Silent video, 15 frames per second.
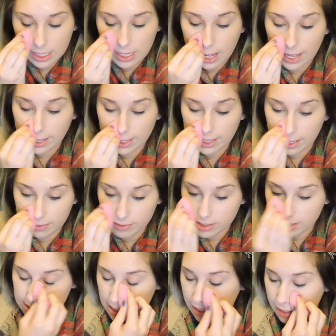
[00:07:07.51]
I gave it a
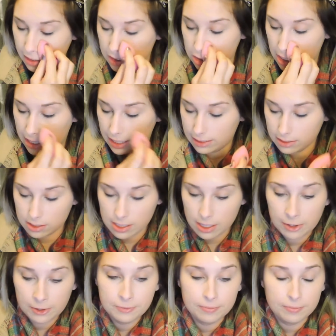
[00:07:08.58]
second chance
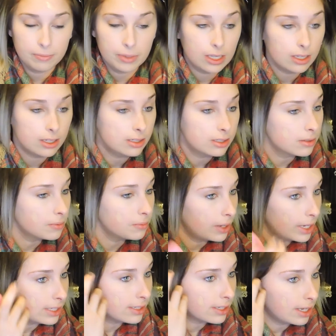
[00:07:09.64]
because
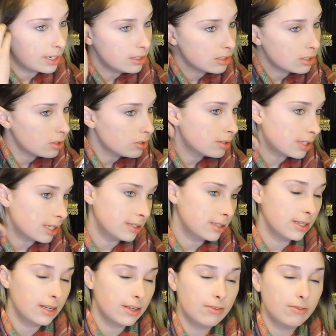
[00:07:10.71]
my skin is so
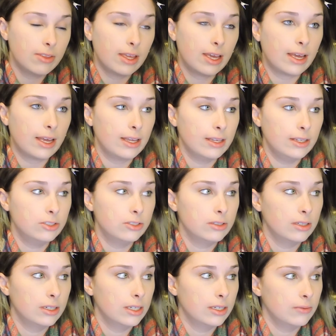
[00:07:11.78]
sensitive that
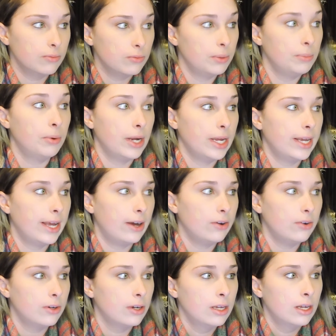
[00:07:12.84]
it would break
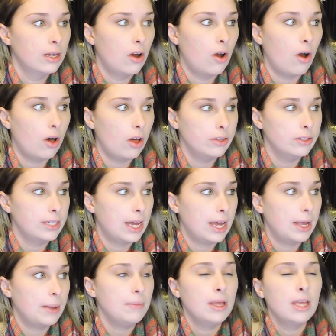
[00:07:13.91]
out all the
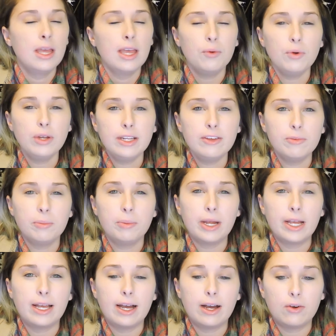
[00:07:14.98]
time. It wouldn't even
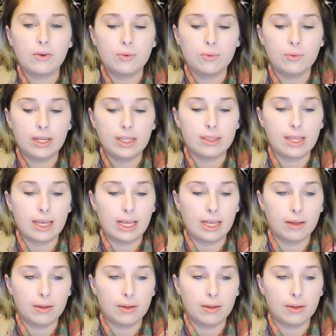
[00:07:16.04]
break out with like